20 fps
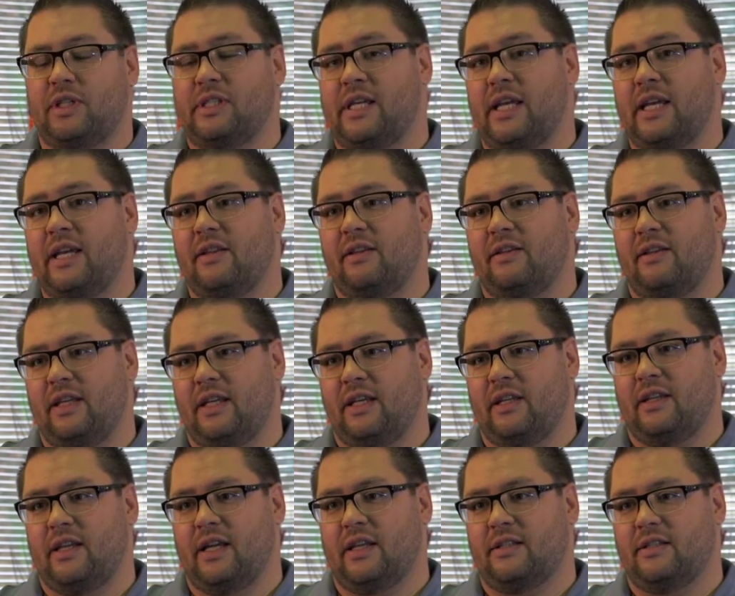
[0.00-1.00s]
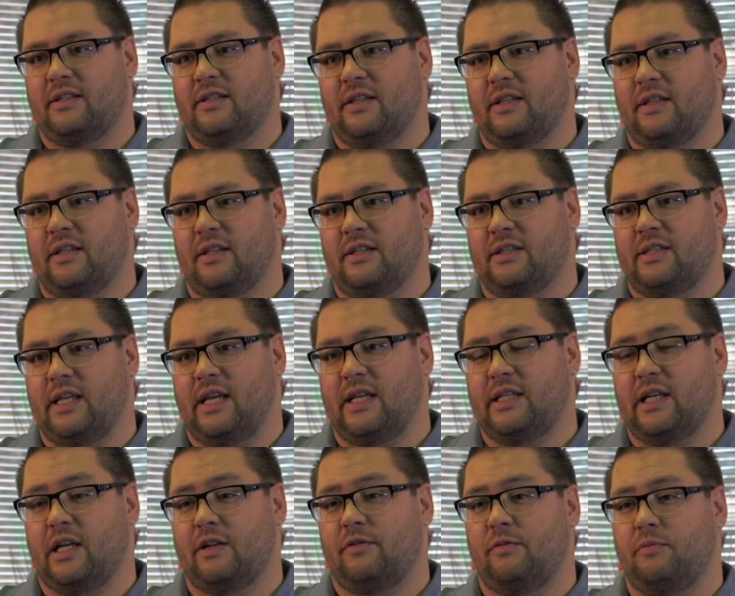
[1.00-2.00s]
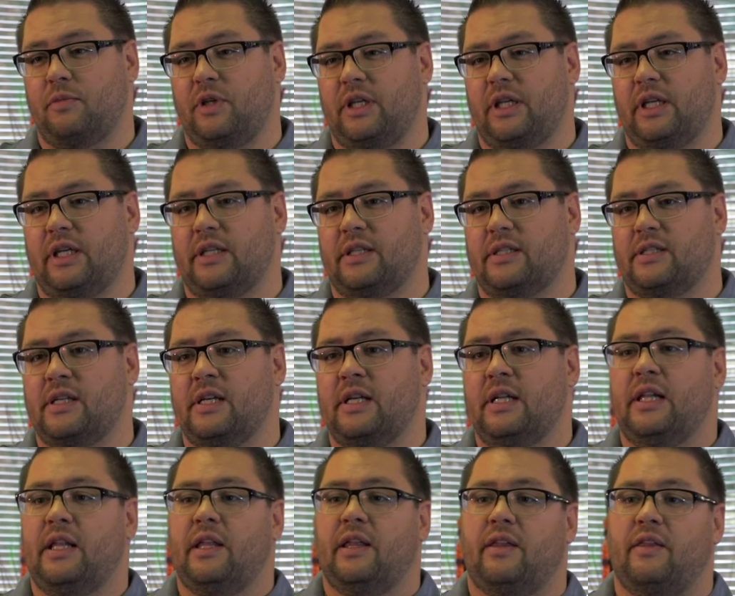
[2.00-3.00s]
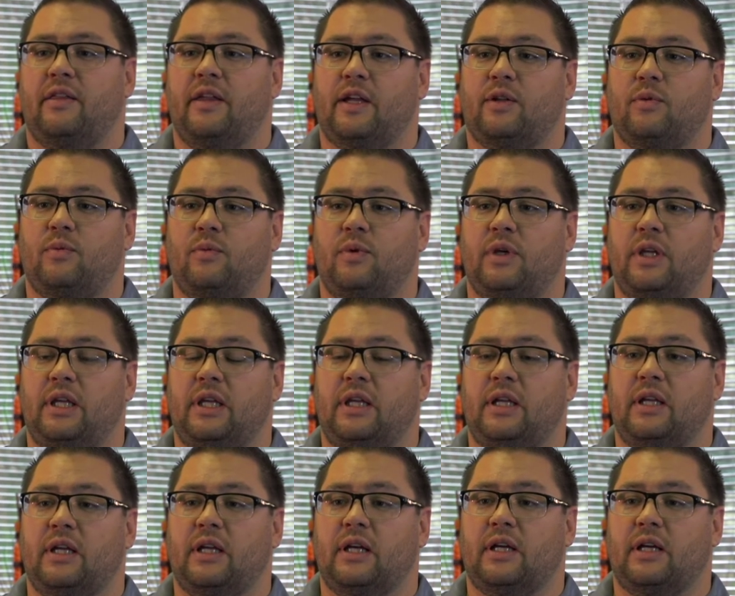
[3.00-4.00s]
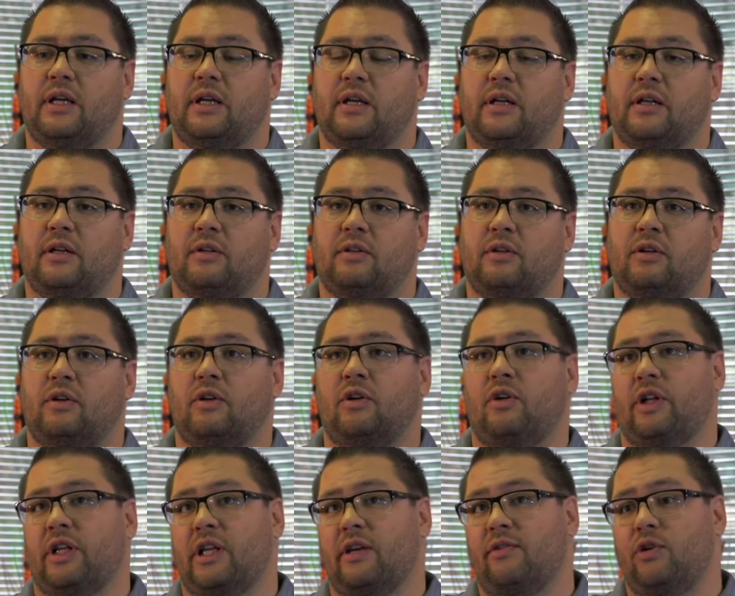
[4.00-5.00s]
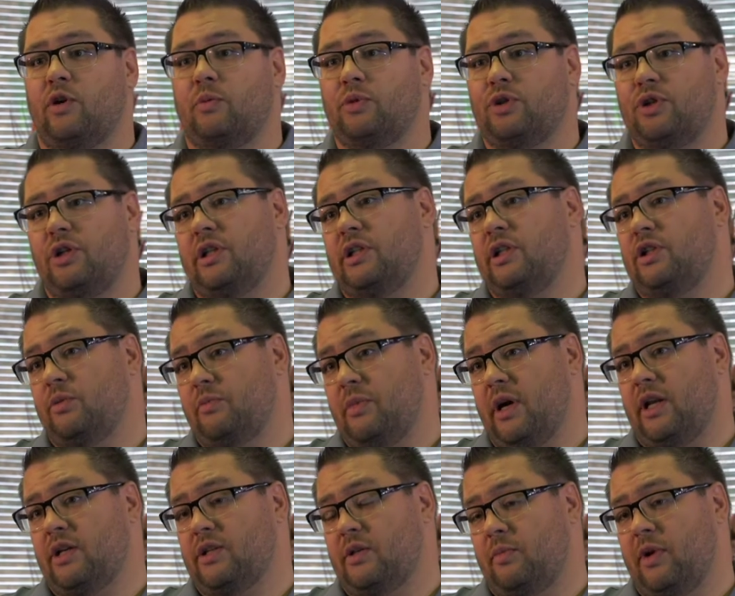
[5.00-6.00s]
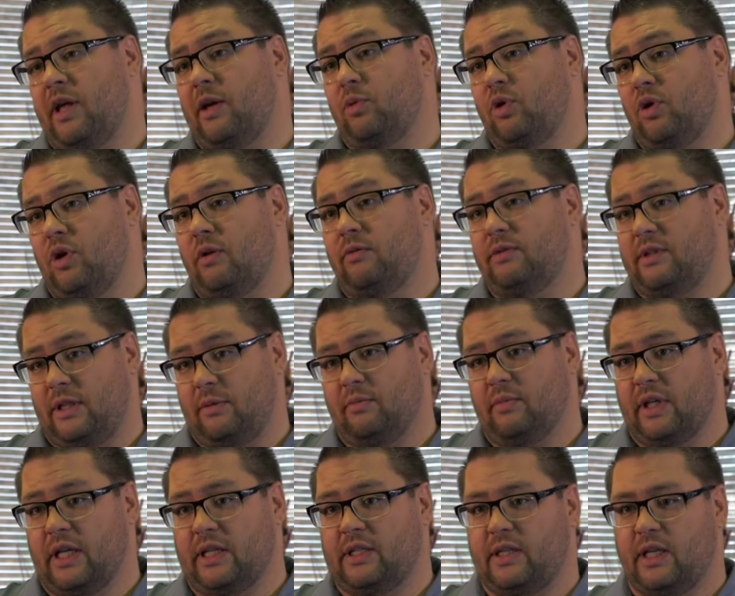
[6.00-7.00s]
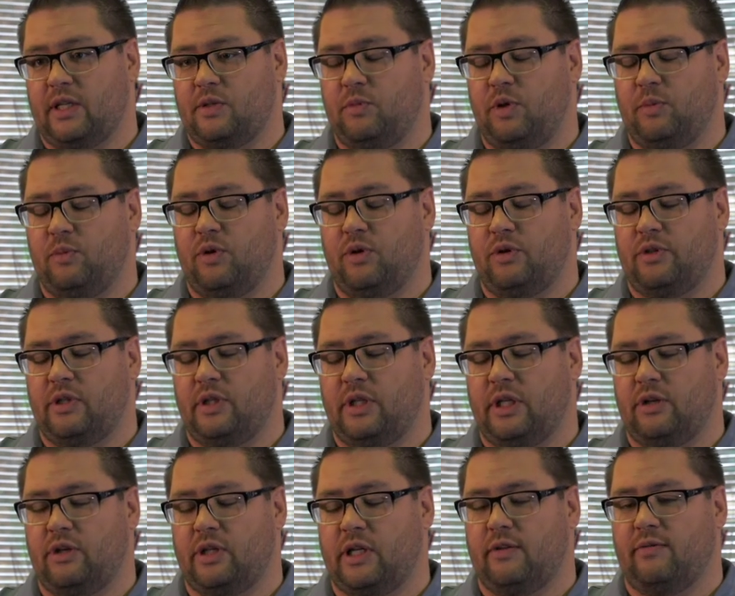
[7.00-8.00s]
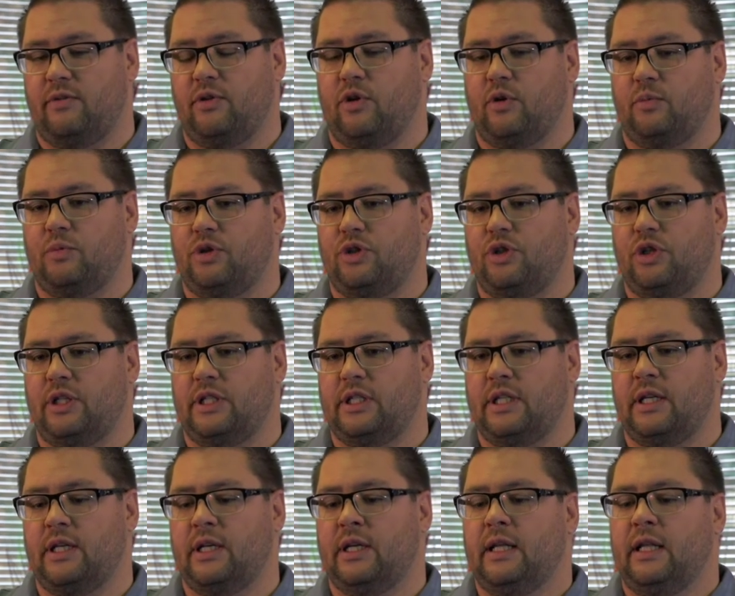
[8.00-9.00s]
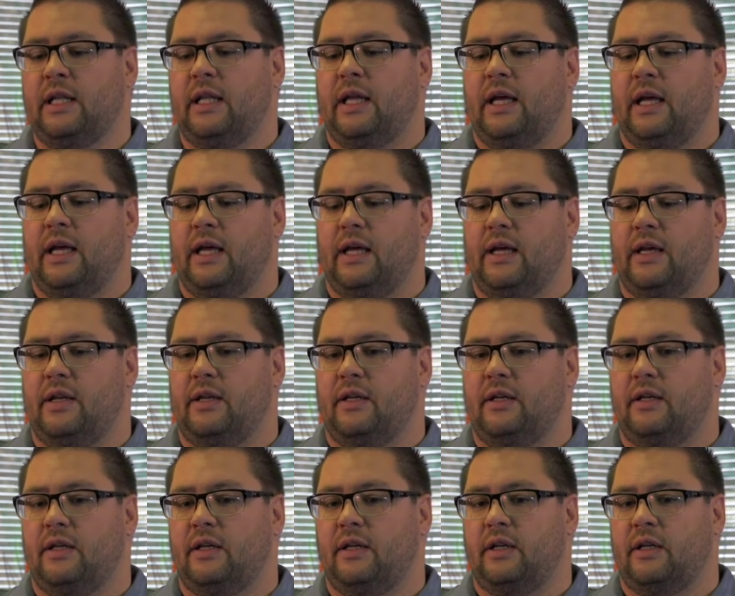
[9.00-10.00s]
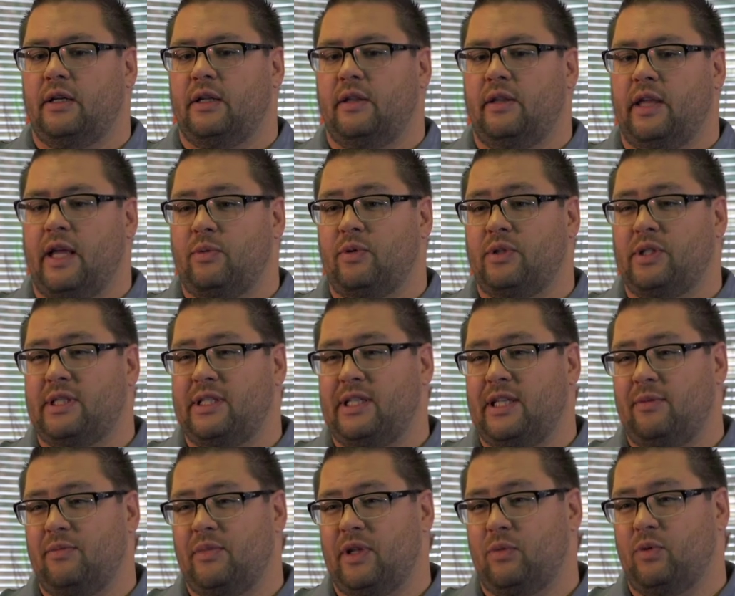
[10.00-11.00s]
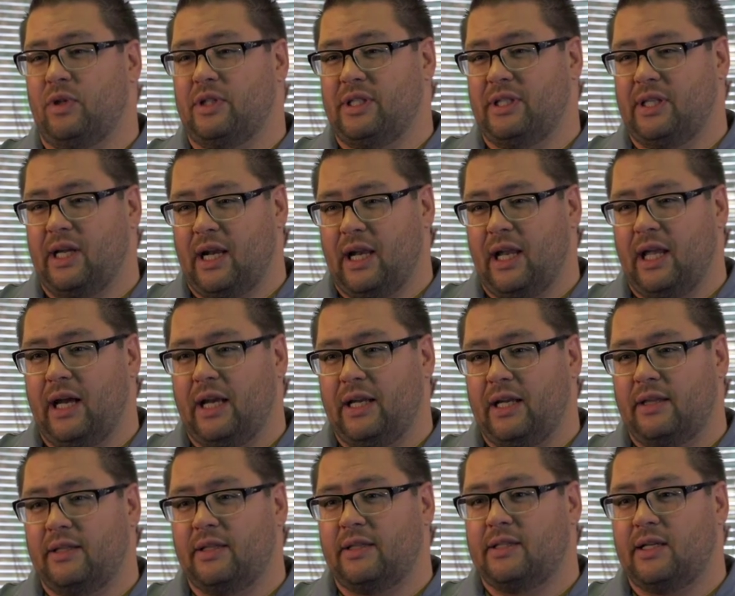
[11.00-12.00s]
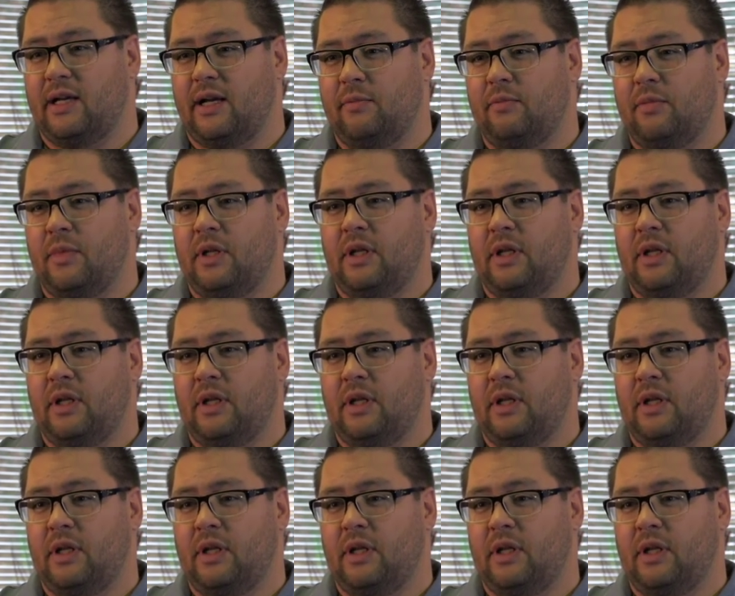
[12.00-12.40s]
second thing that stands out for me is that we got given the opportunity to manage the Playmore golf team. That's me personally, got given the opportunity. And that was a team that was in decline at the time,